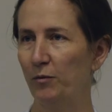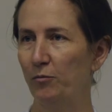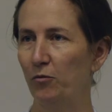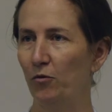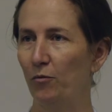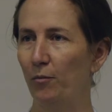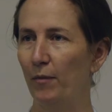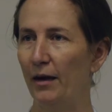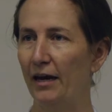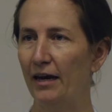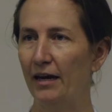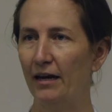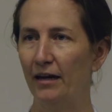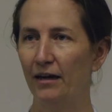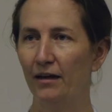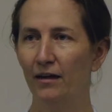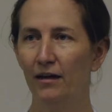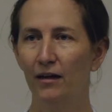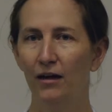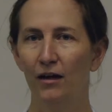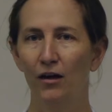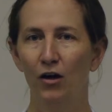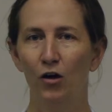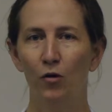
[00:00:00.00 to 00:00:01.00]
people may
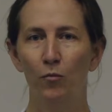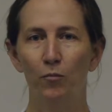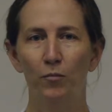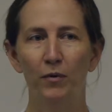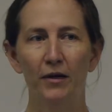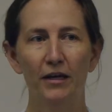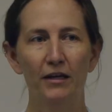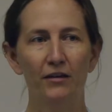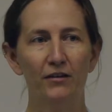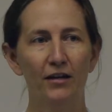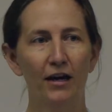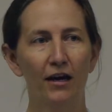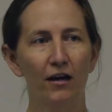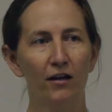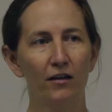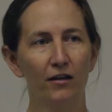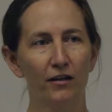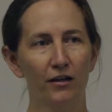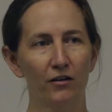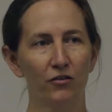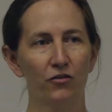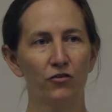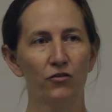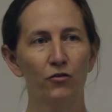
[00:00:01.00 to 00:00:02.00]
be
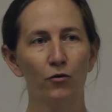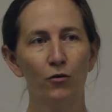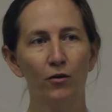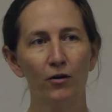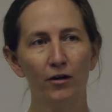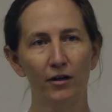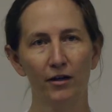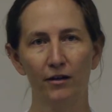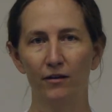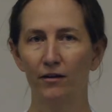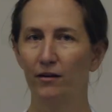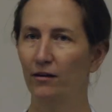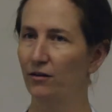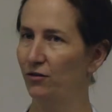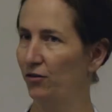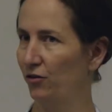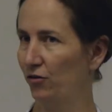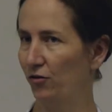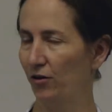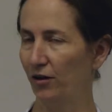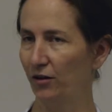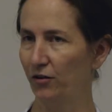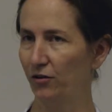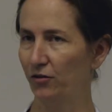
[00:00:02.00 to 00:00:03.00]
telling a story that is a
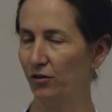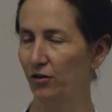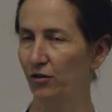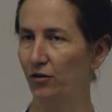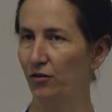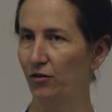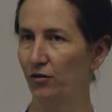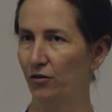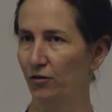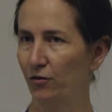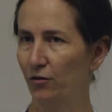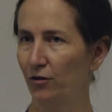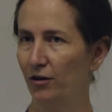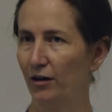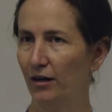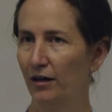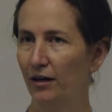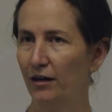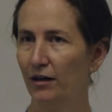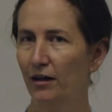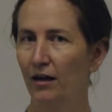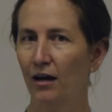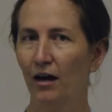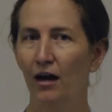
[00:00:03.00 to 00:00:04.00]
transgender
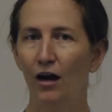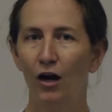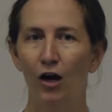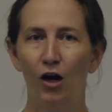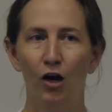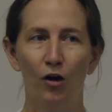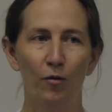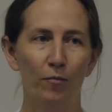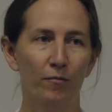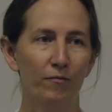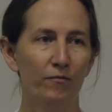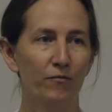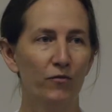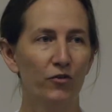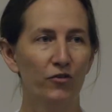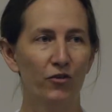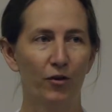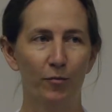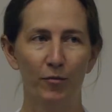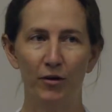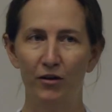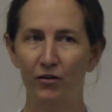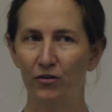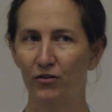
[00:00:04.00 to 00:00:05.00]
story.
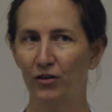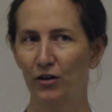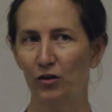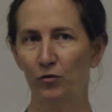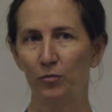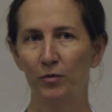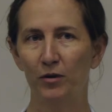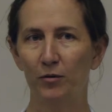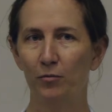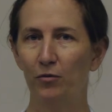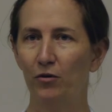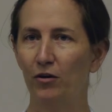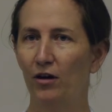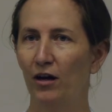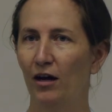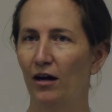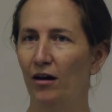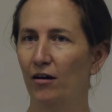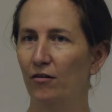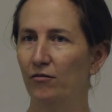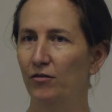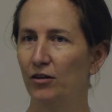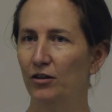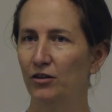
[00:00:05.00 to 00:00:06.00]
Some intersex people
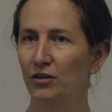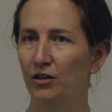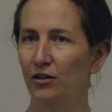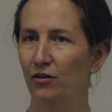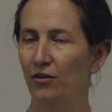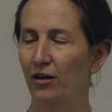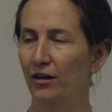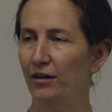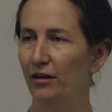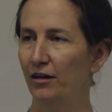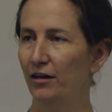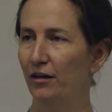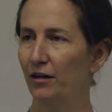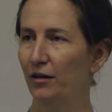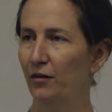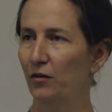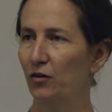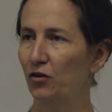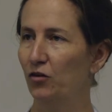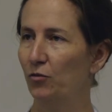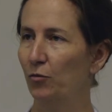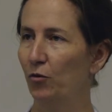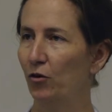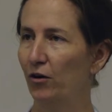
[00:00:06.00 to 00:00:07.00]
have a gender identity
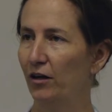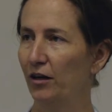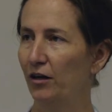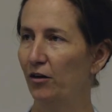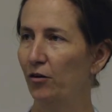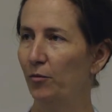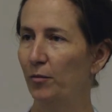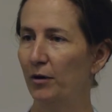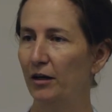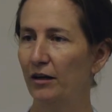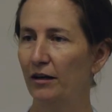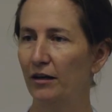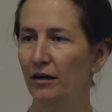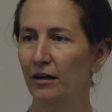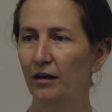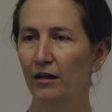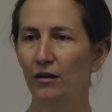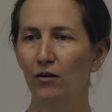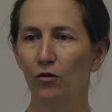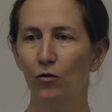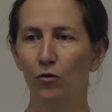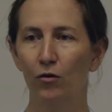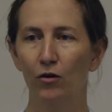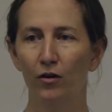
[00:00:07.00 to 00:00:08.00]
that's more
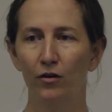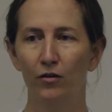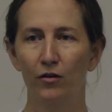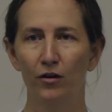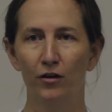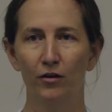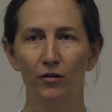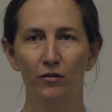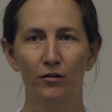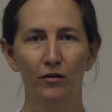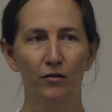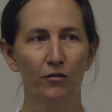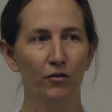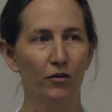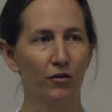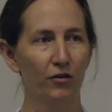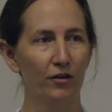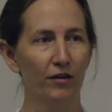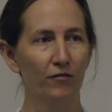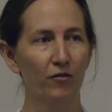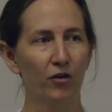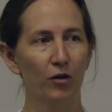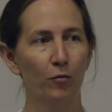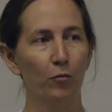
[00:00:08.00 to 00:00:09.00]
intermediate, or they're
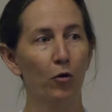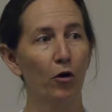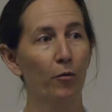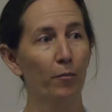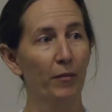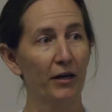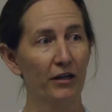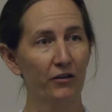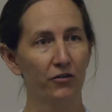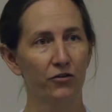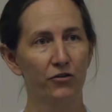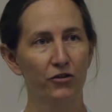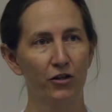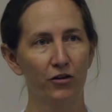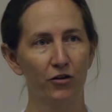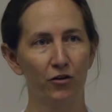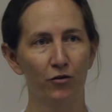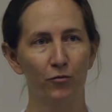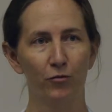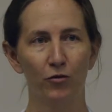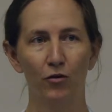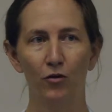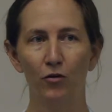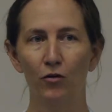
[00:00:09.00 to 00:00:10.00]
living a more mixed
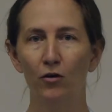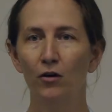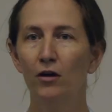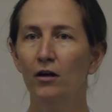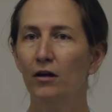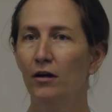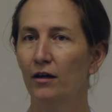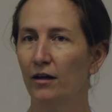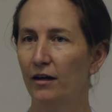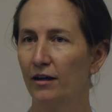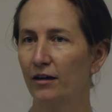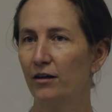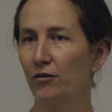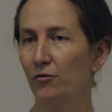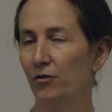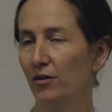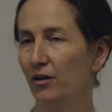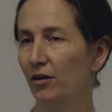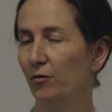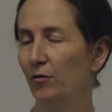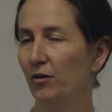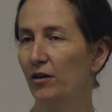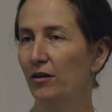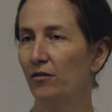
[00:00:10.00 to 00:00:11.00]
gender role. It can
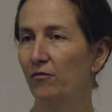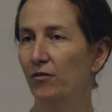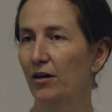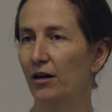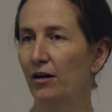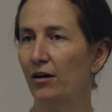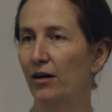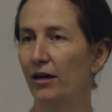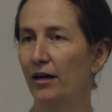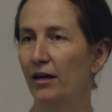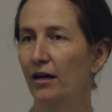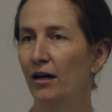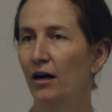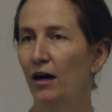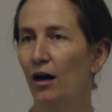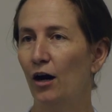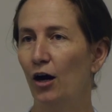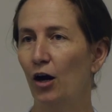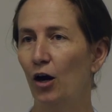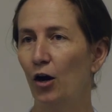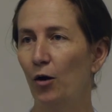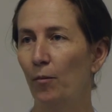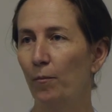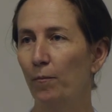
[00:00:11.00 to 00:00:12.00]
really, really vary.
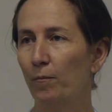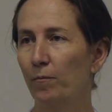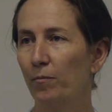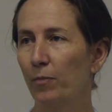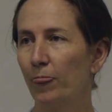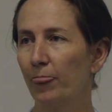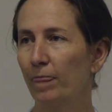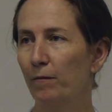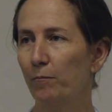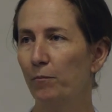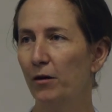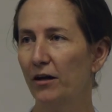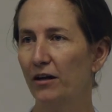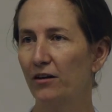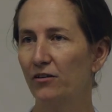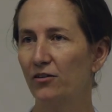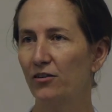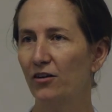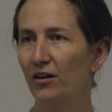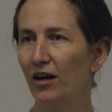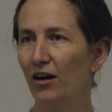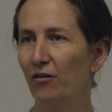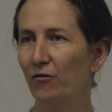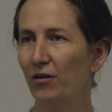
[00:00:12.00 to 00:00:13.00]
But
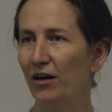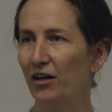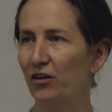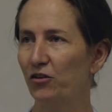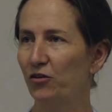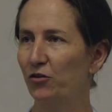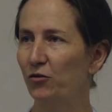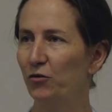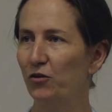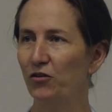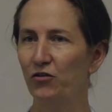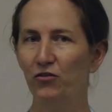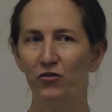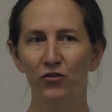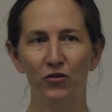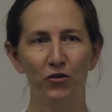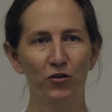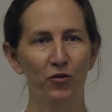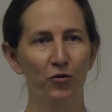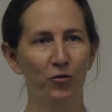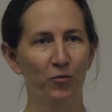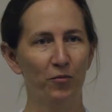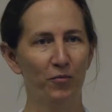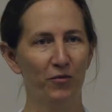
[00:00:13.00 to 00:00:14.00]
it's not right to
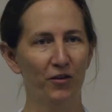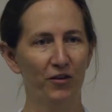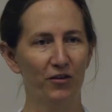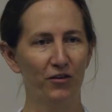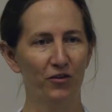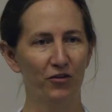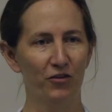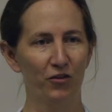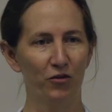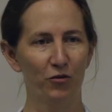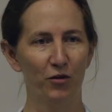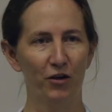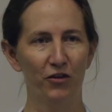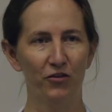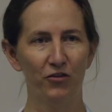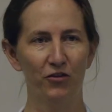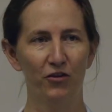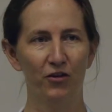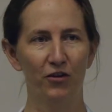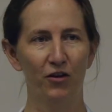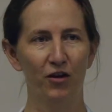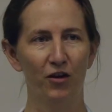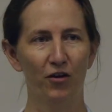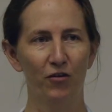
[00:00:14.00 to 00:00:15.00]
assume that there's a
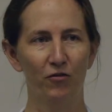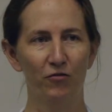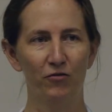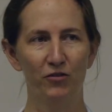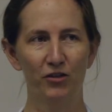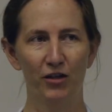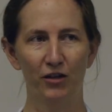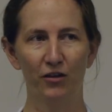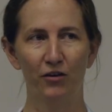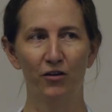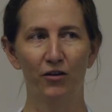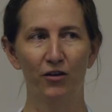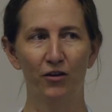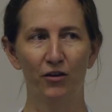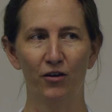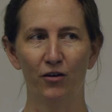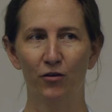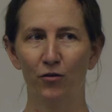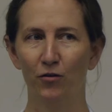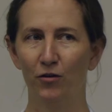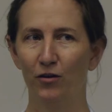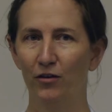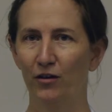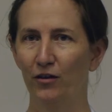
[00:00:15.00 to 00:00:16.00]
question of
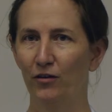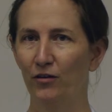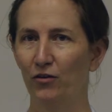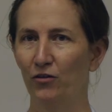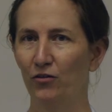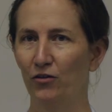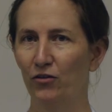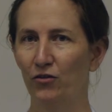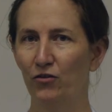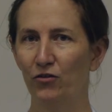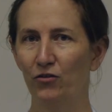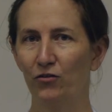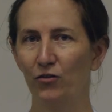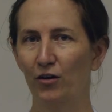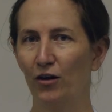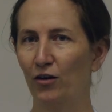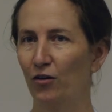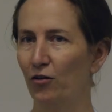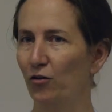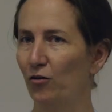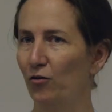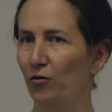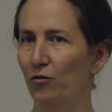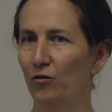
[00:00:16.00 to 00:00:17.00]
gender or that there's a
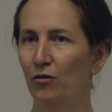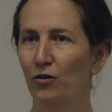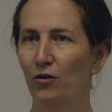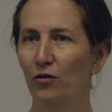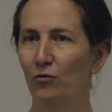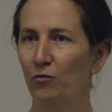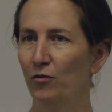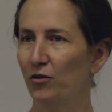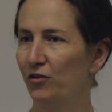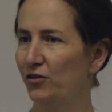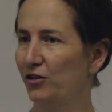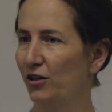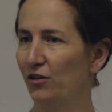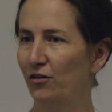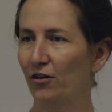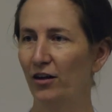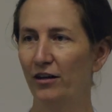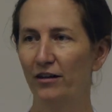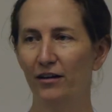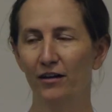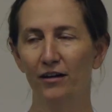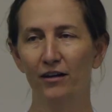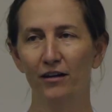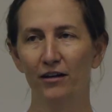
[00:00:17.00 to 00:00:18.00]
struggle with gender
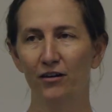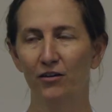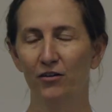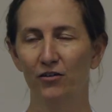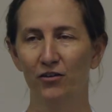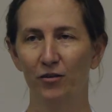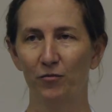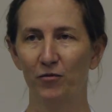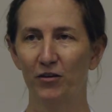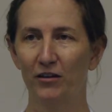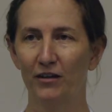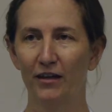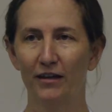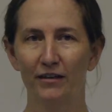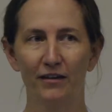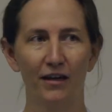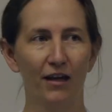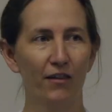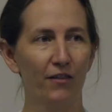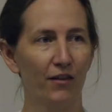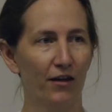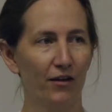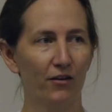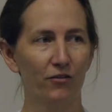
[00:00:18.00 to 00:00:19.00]
identity or something like
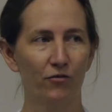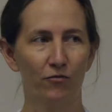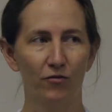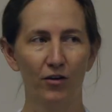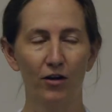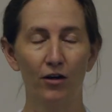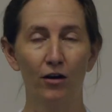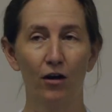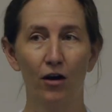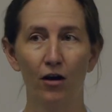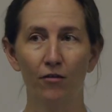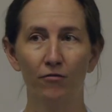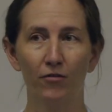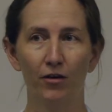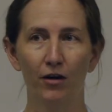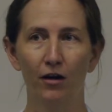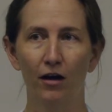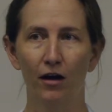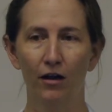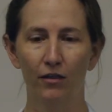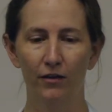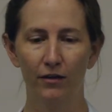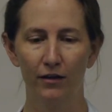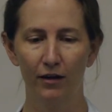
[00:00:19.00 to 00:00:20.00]
that. That is very often
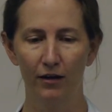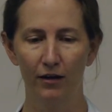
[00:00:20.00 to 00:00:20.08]
not the